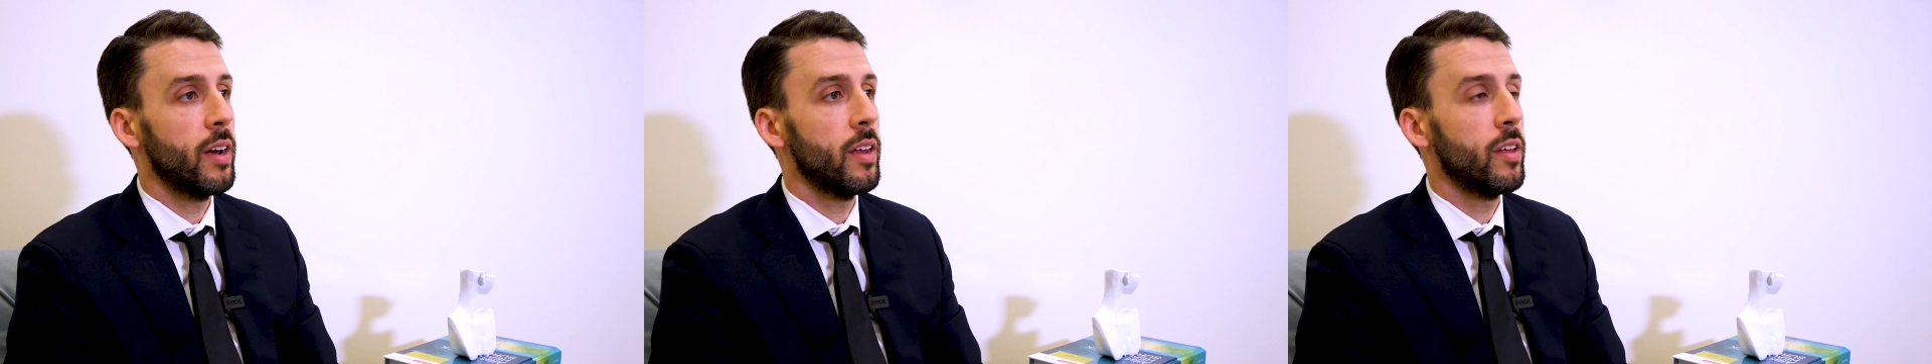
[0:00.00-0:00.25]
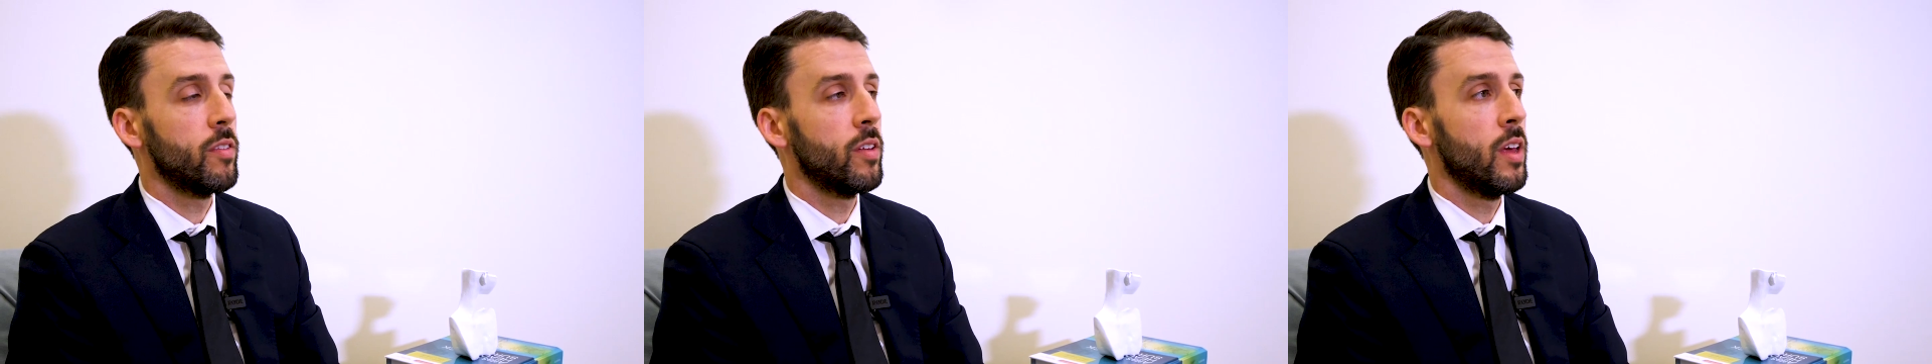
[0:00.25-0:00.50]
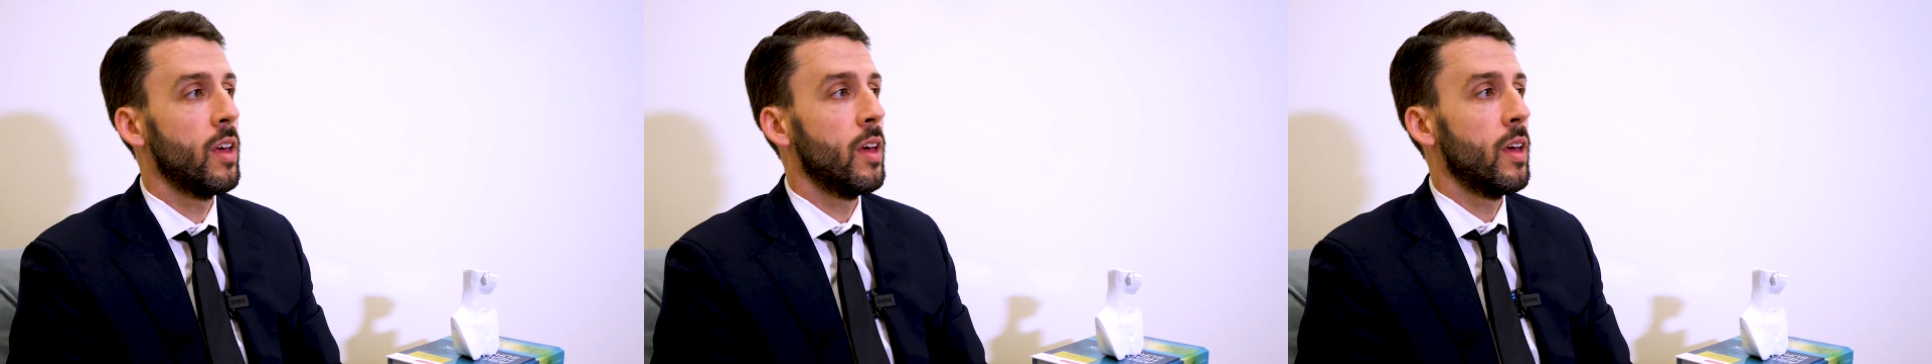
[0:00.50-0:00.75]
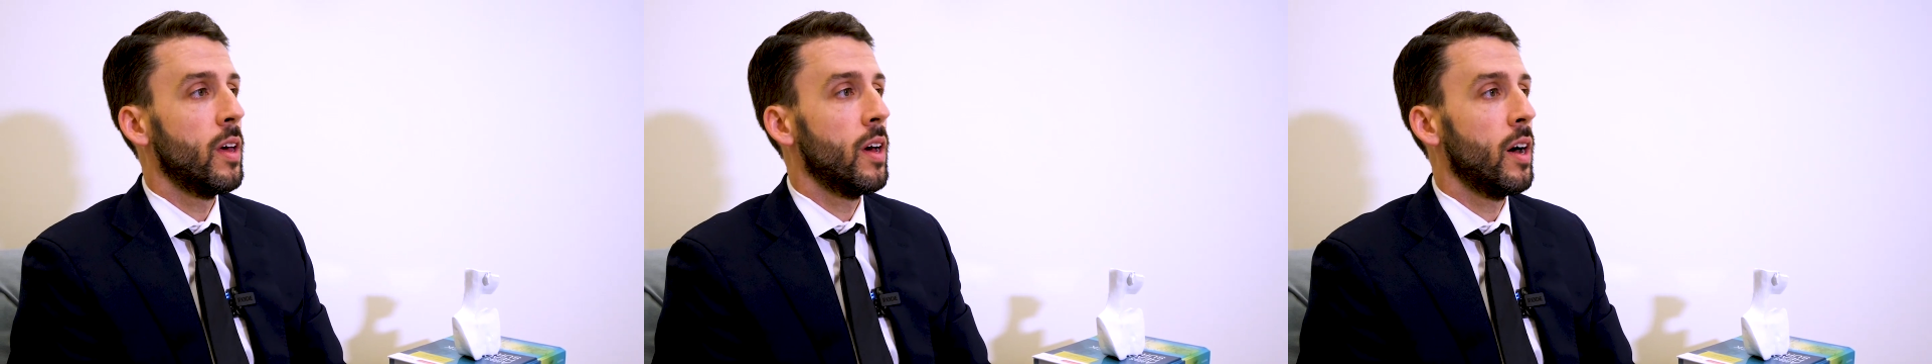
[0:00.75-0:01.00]
it is
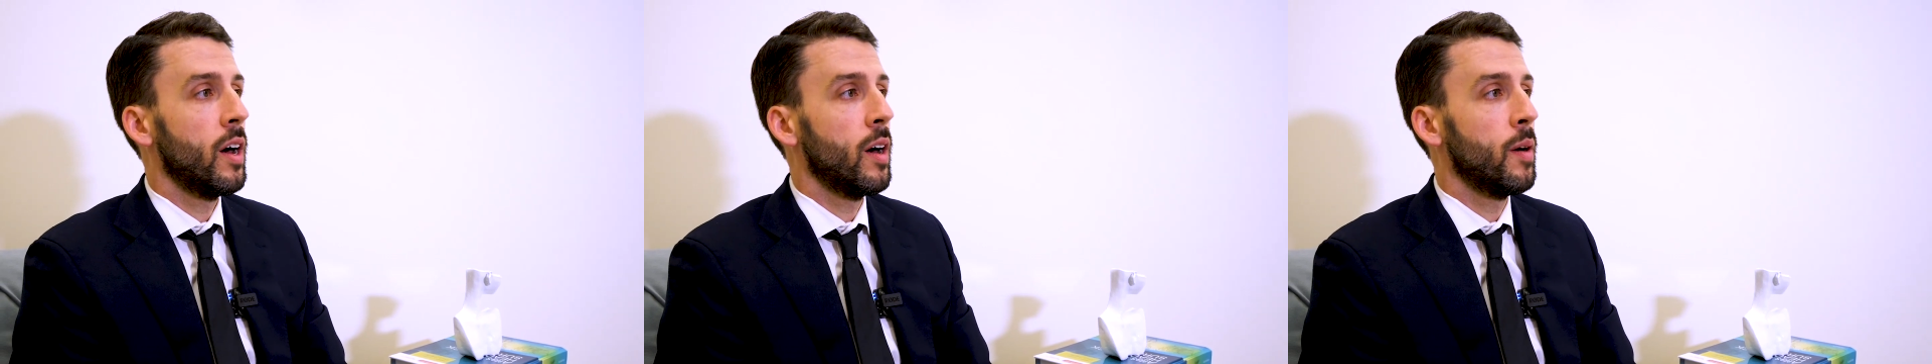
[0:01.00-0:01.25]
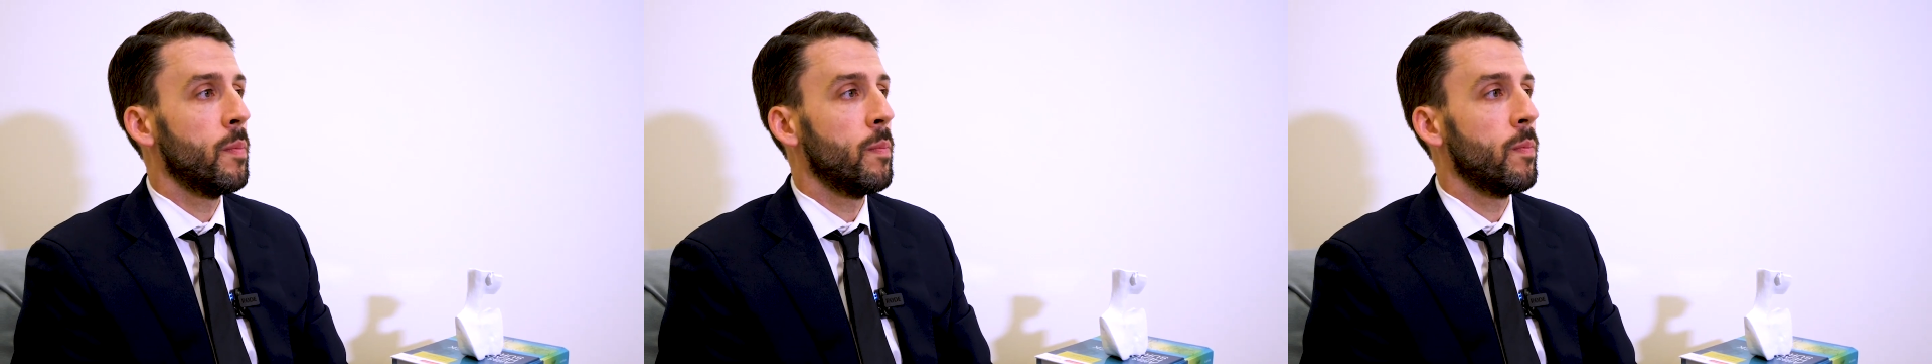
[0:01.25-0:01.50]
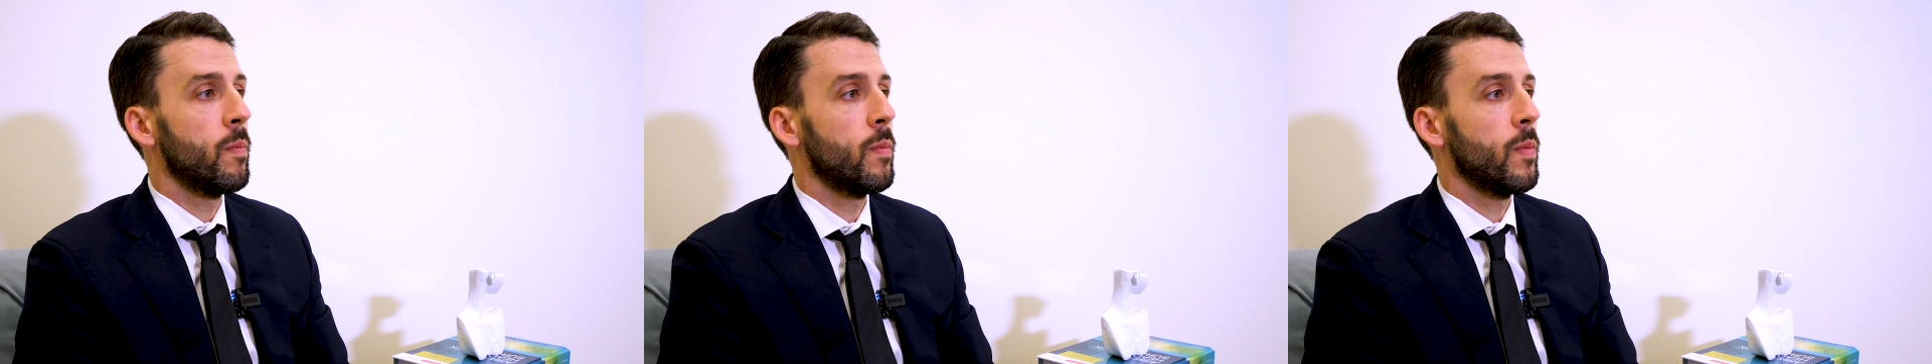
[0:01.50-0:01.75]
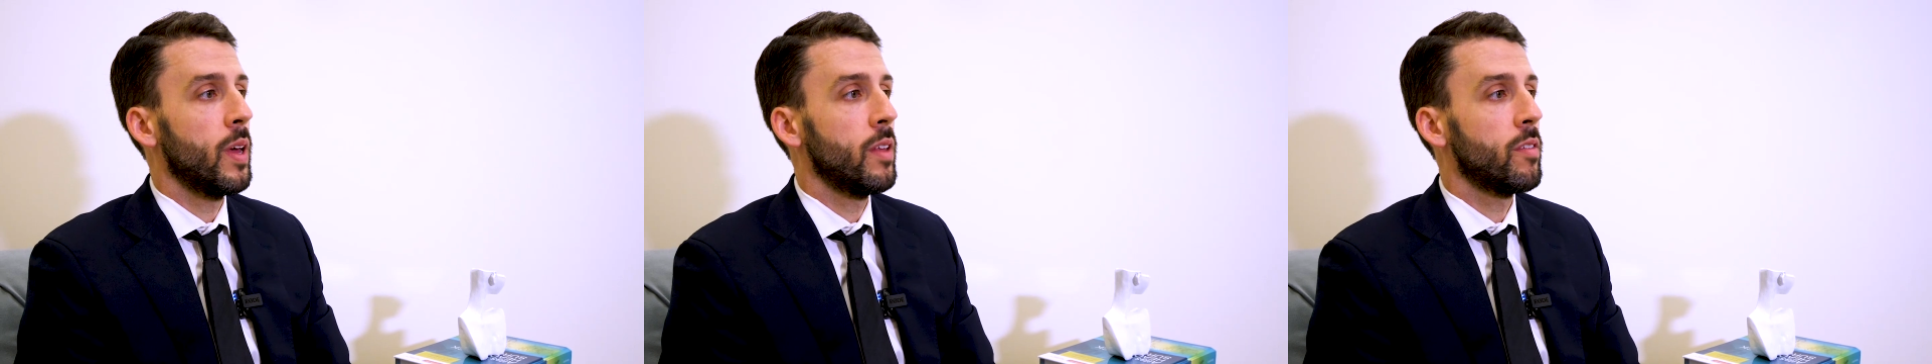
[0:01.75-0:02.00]

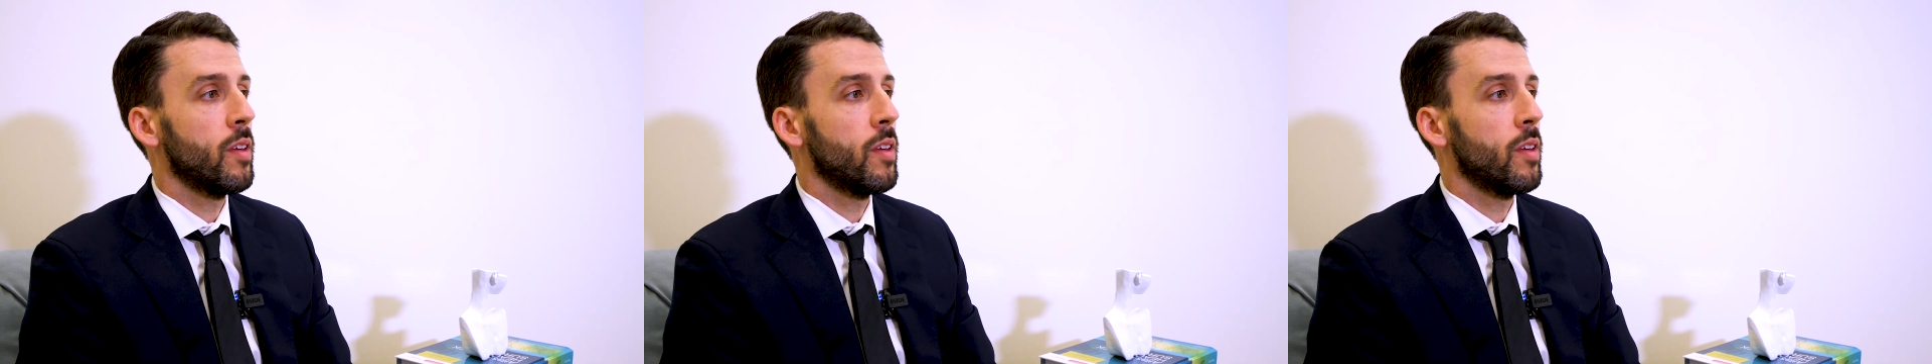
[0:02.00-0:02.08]
it's